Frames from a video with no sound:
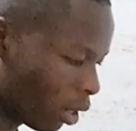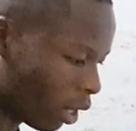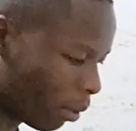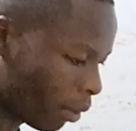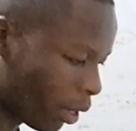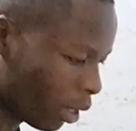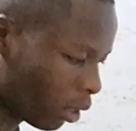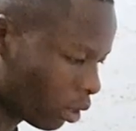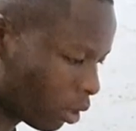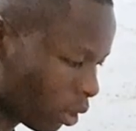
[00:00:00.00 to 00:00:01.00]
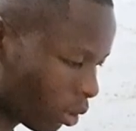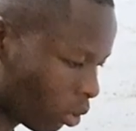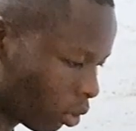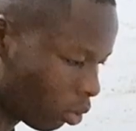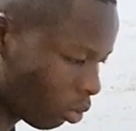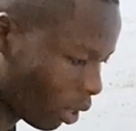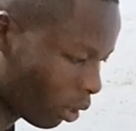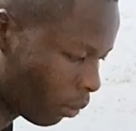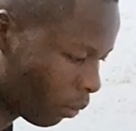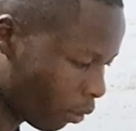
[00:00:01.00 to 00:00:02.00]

Lambda is equal to 1